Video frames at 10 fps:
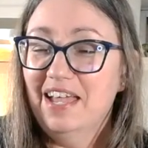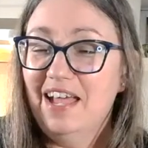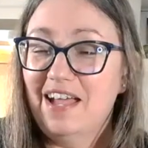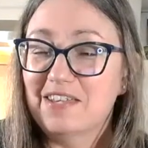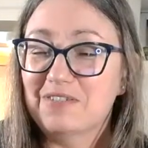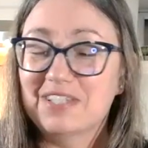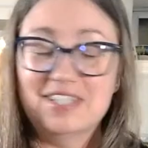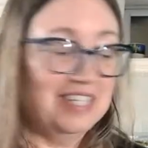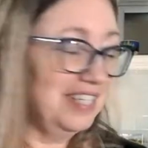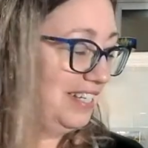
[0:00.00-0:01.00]
Hi,
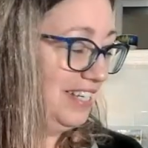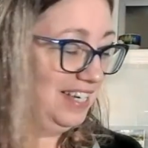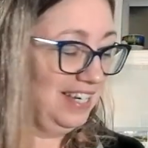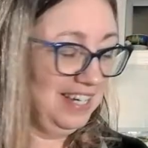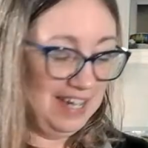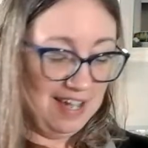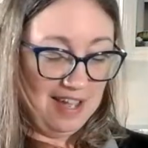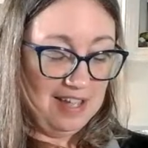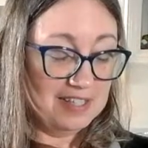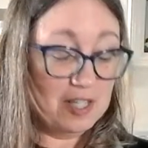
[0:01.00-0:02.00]
Christine.
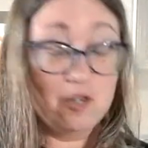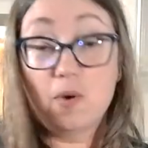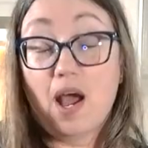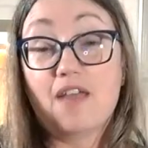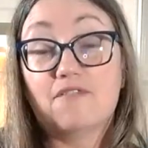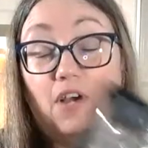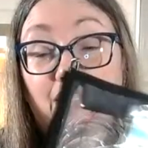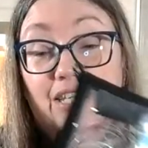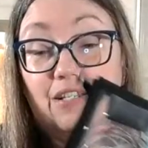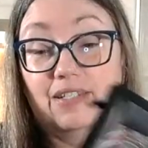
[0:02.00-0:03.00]
So I've got
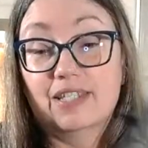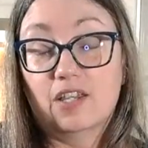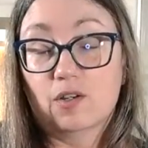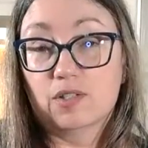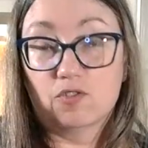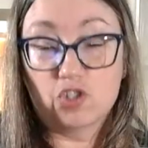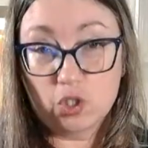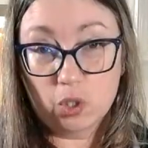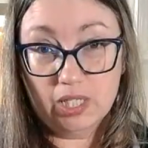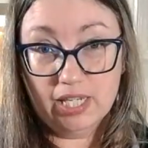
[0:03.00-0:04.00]
needles here. So
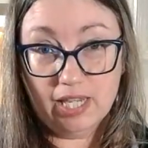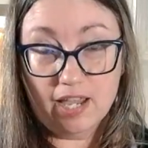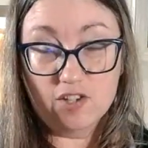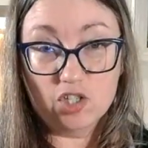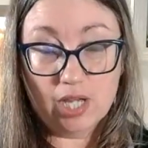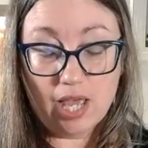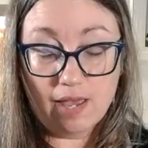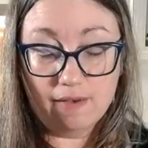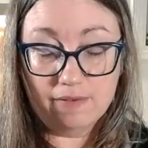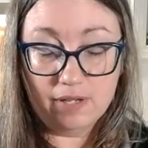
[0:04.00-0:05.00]
surely I should
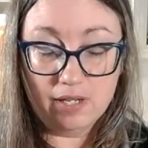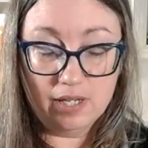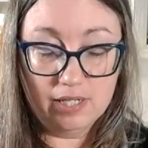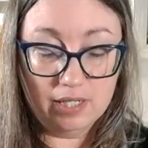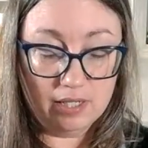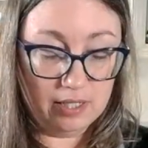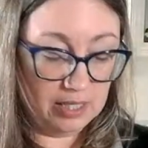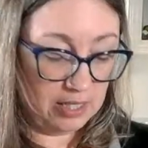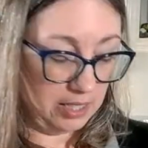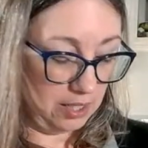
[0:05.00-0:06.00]
have a needle in
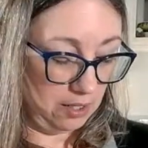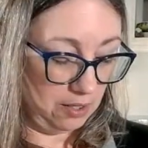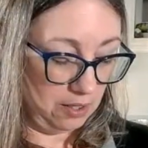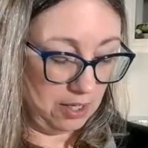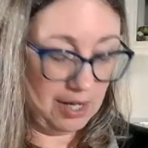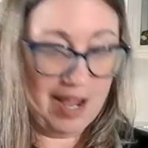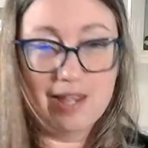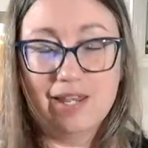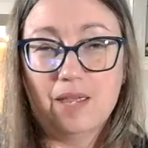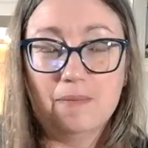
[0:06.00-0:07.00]
here.
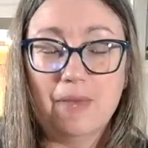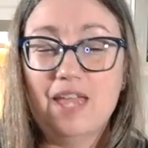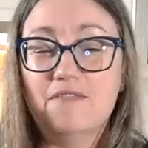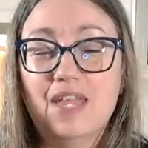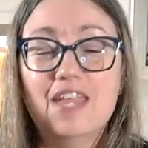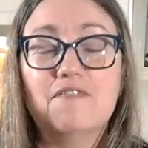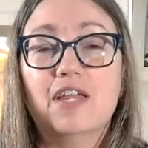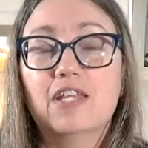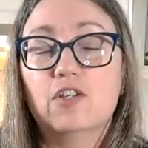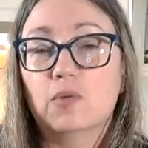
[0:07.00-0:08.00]
And if I
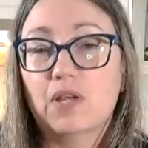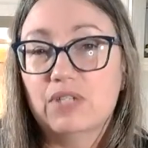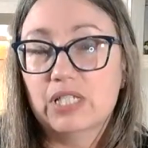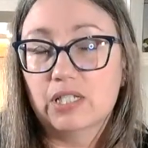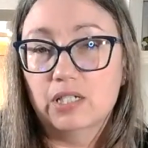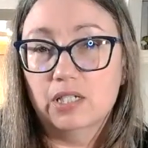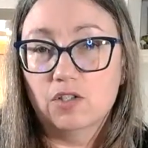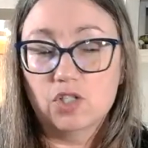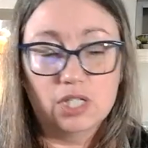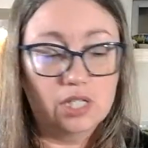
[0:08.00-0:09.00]
don't have a
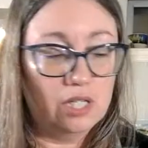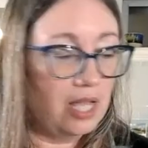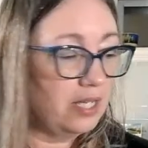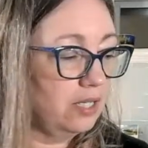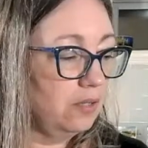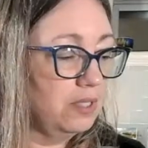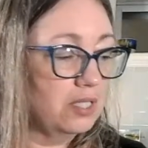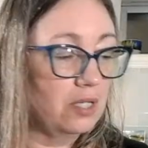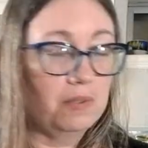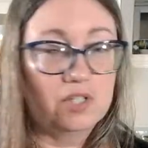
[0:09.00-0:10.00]
16-inch needle, I can always
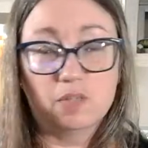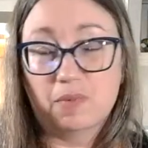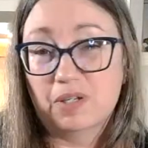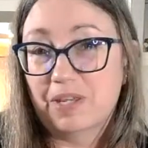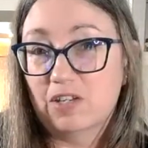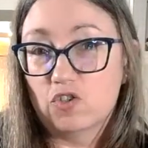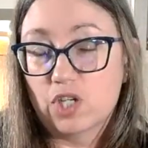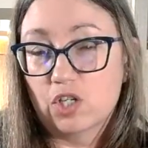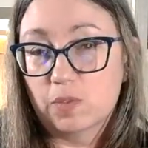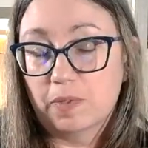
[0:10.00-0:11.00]
go into one of my
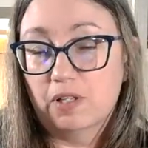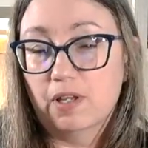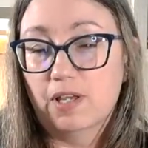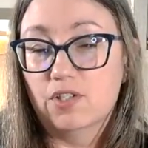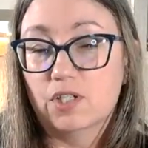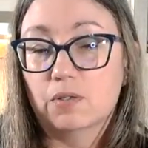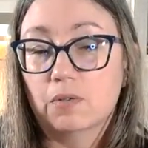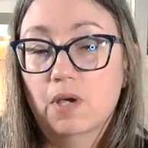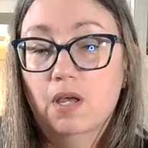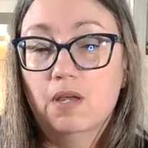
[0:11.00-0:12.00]
interchangeable and do
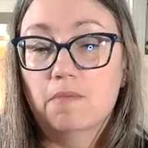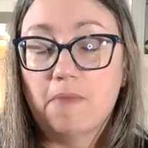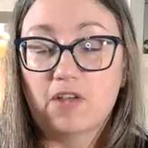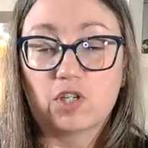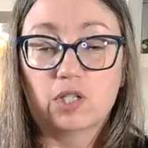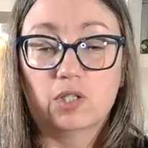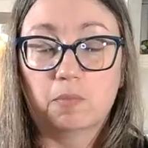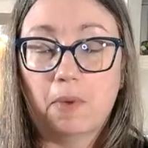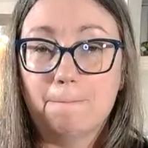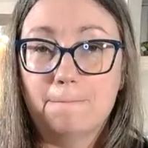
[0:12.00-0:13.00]
magic loop.
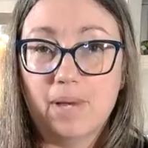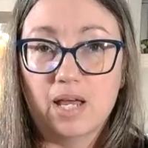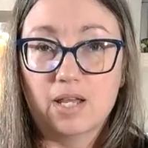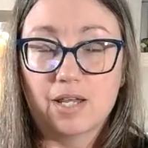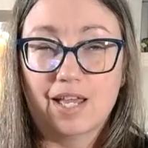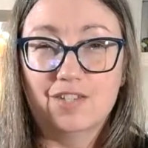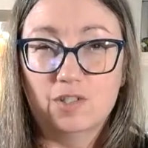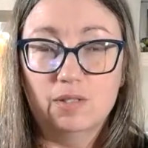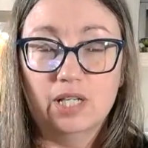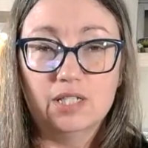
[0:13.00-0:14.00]
But I do
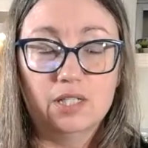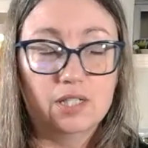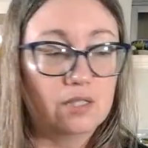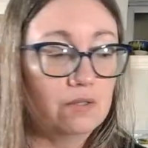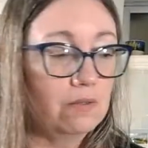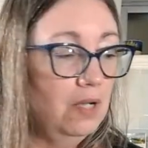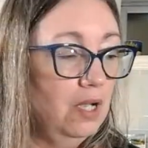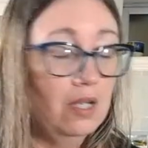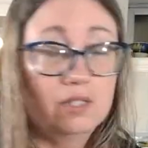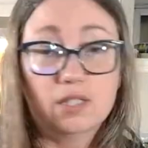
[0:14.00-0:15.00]
like to do
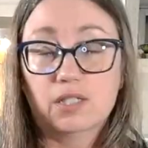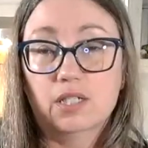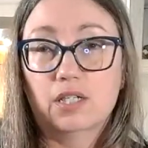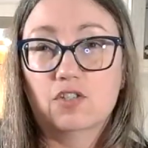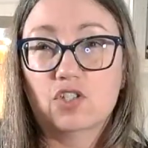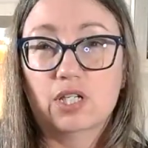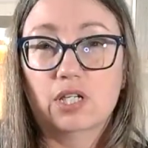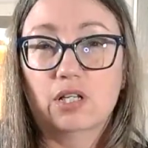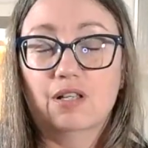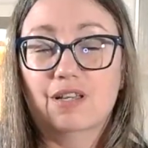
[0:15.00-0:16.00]
a 16-inch
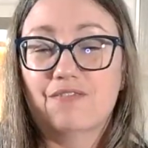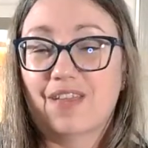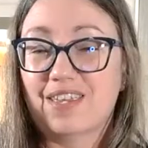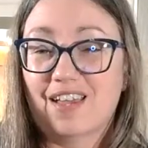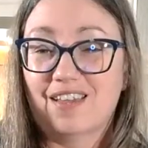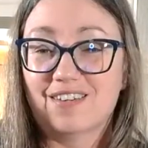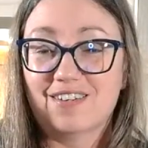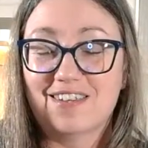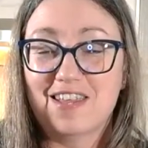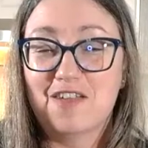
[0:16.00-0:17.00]
needle if I can
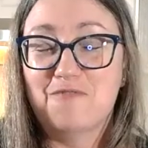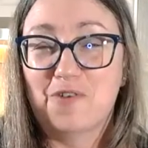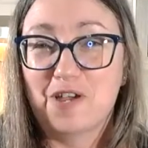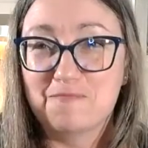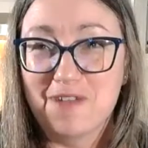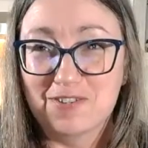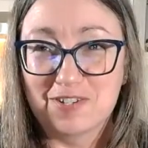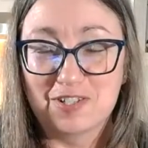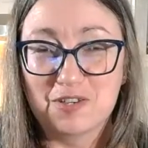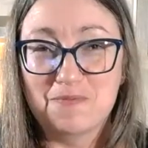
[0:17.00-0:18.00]
avoid magic
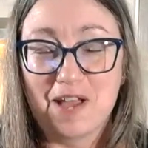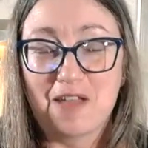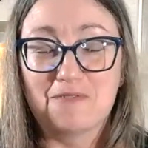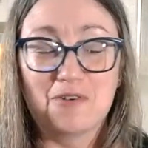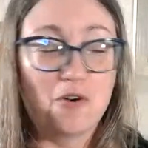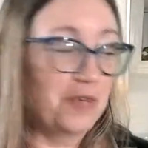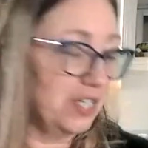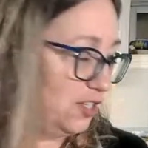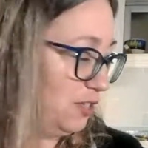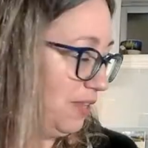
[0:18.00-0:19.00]
loop. I will always
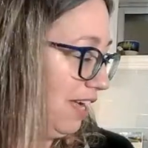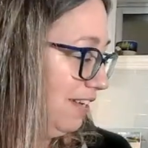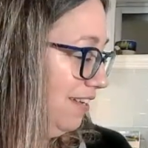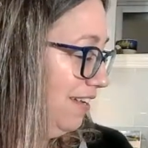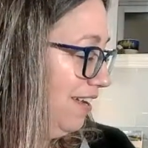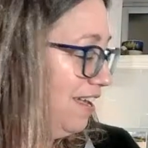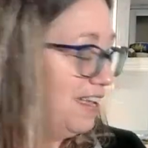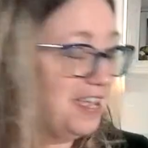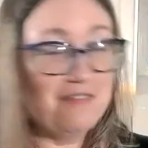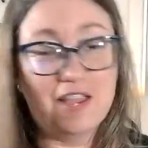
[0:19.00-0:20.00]
do that
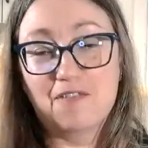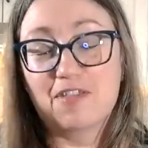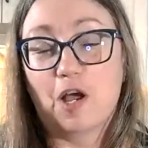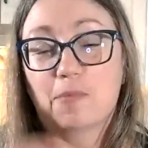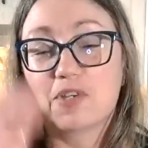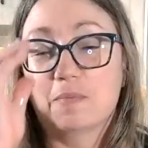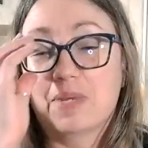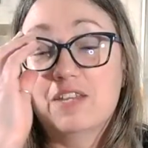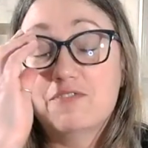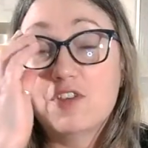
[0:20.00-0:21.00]
if I have the option. But
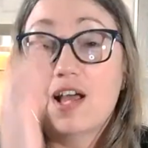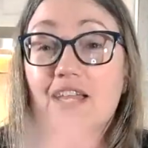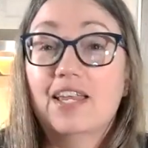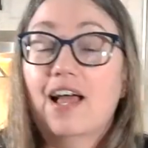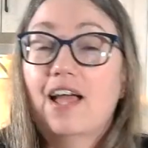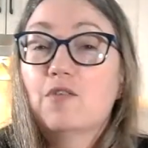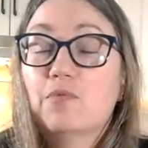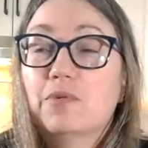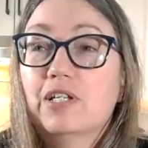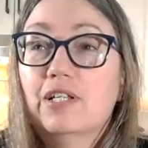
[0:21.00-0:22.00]
if not, I
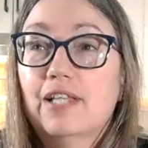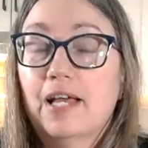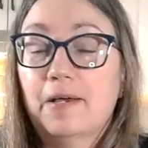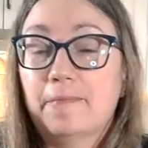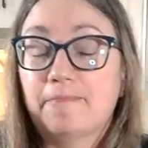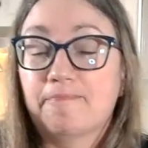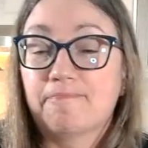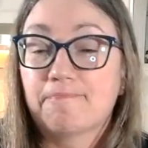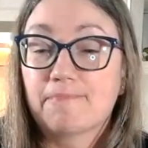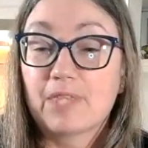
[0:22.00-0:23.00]
will
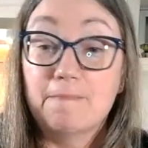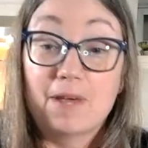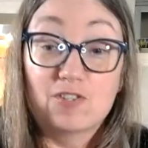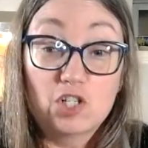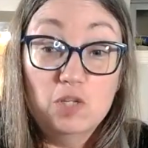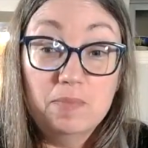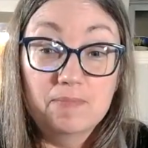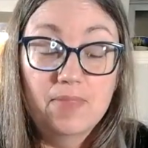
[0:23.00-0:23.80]
magic loop it.